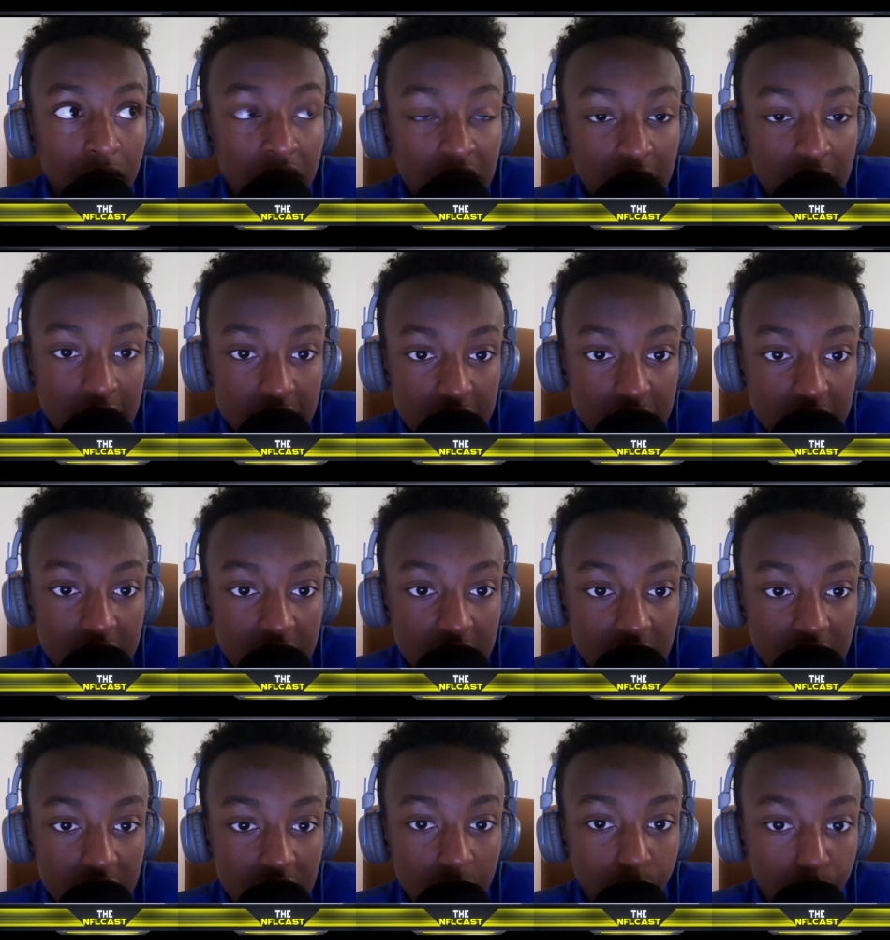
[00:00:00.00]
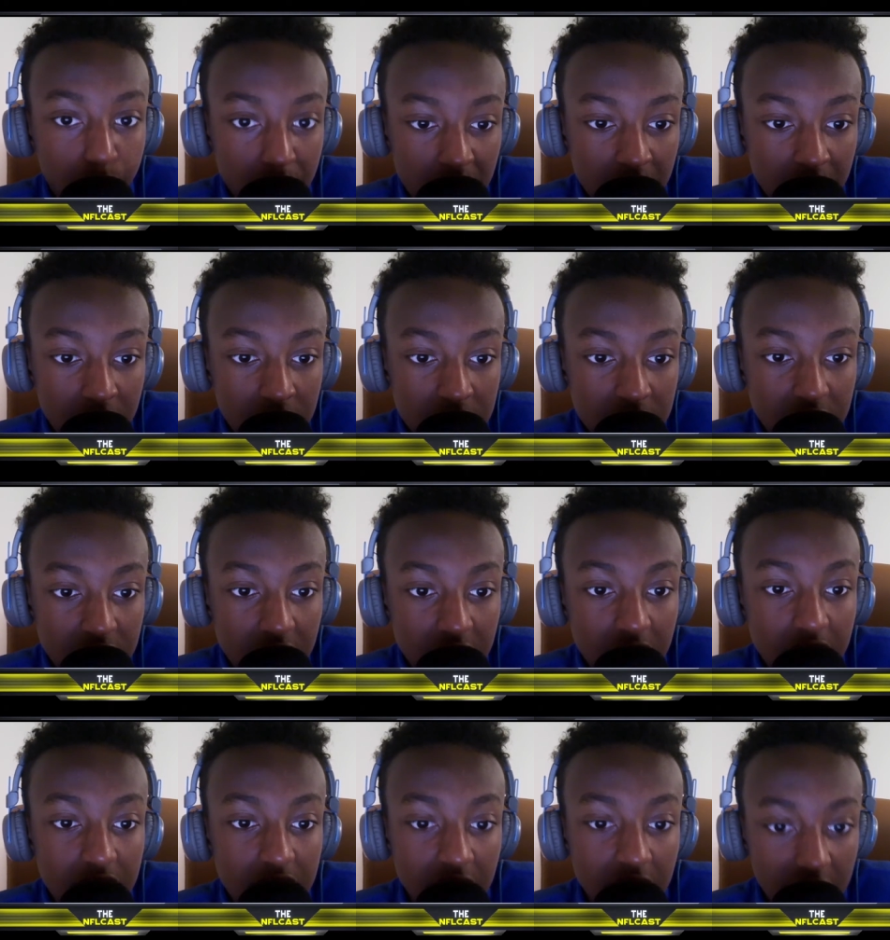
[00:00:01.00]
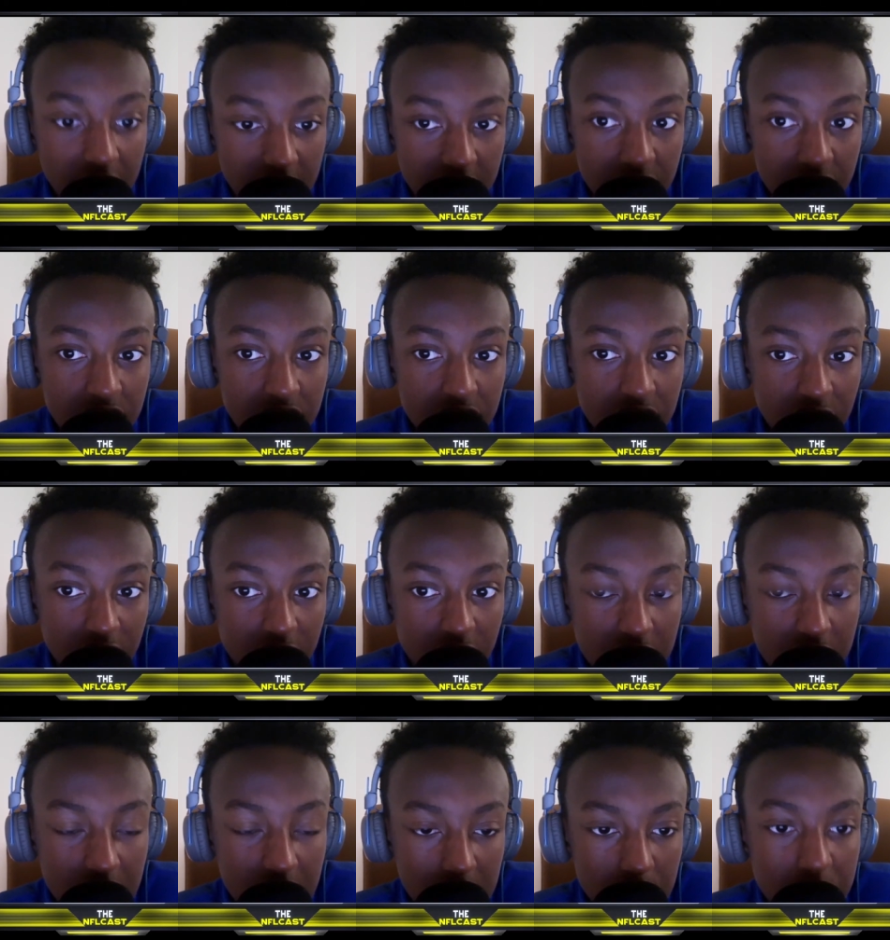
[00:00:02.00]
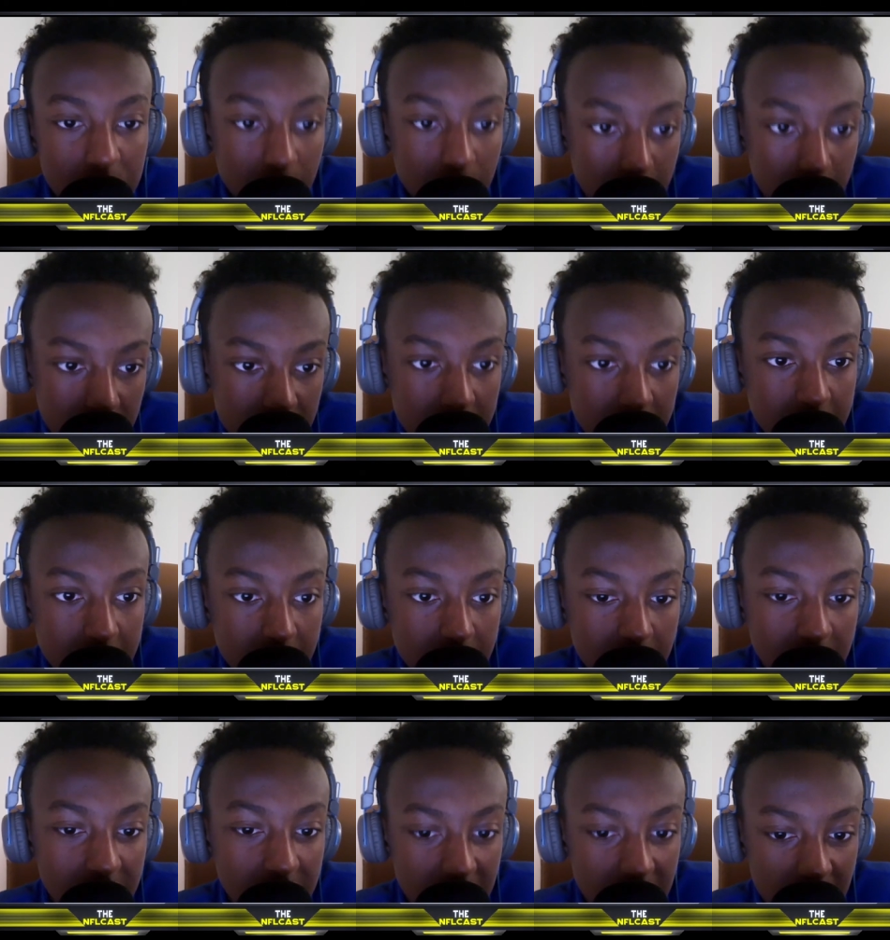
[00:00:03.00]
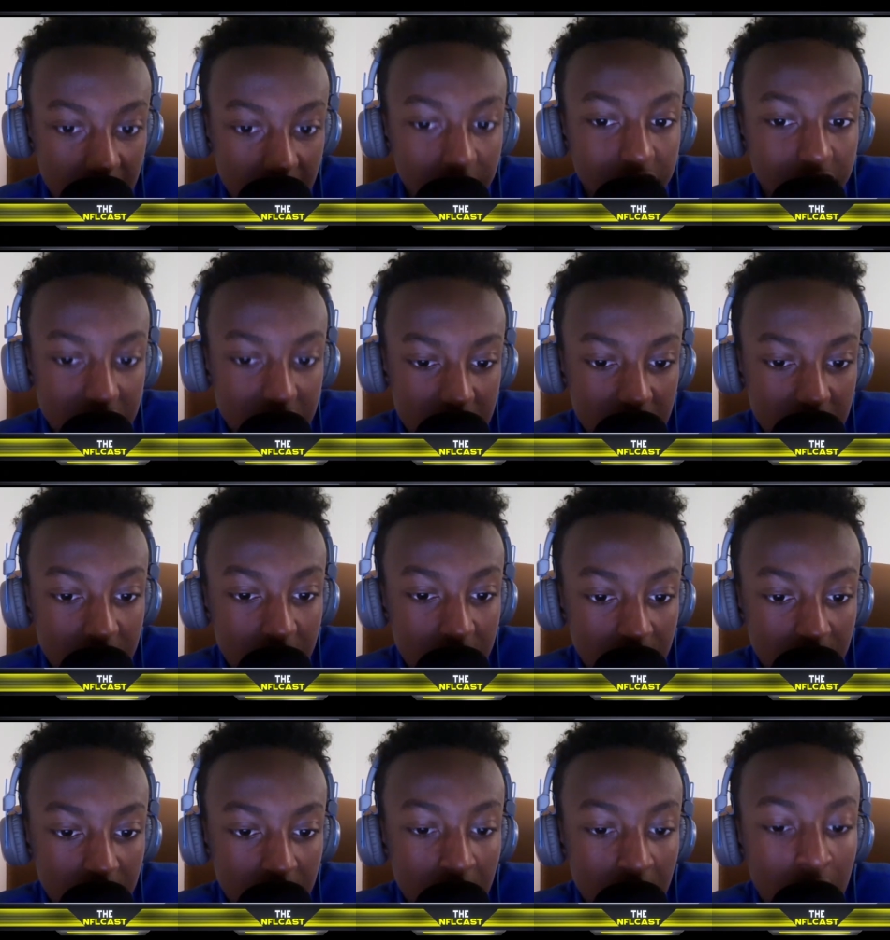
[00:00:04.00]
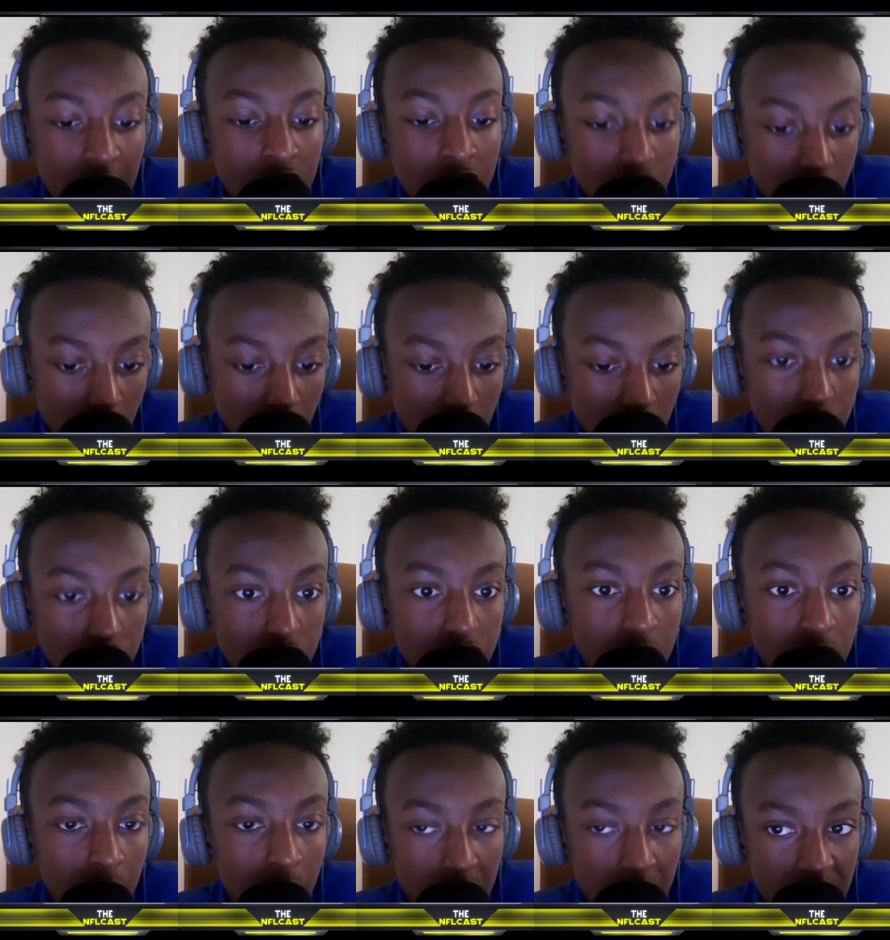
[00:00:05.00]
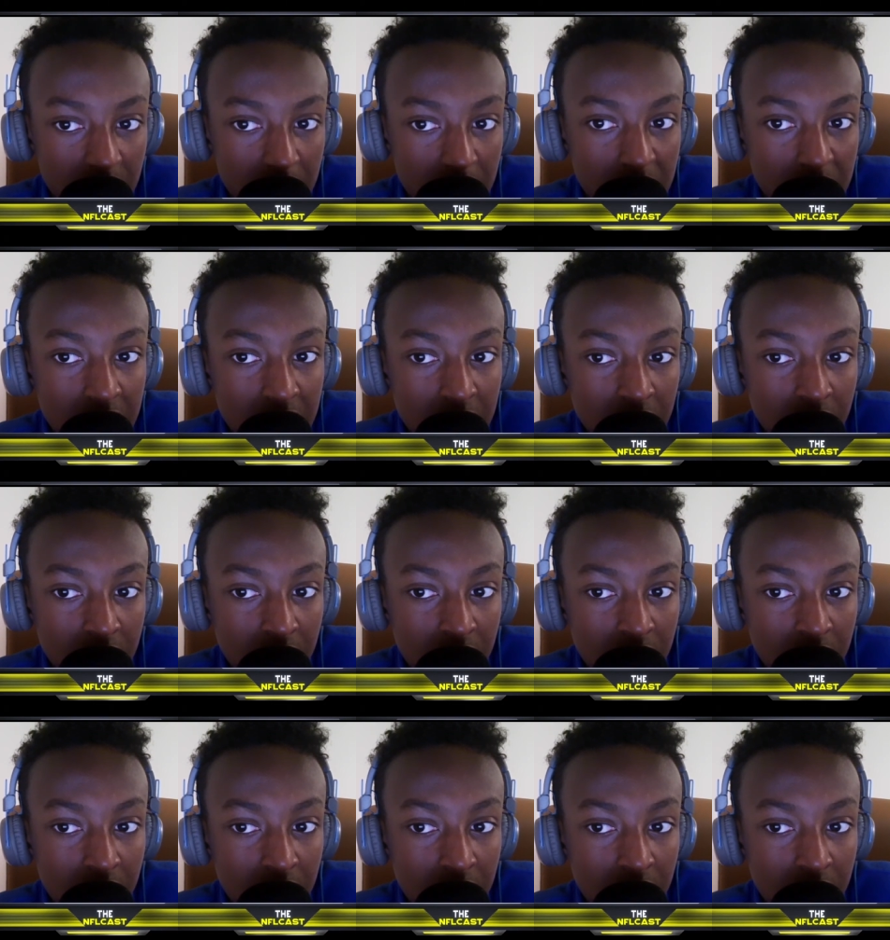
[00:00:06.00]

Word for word: Kansas City, Bills, and Titans are the teams to beat in the AFC. Chargers, maybe.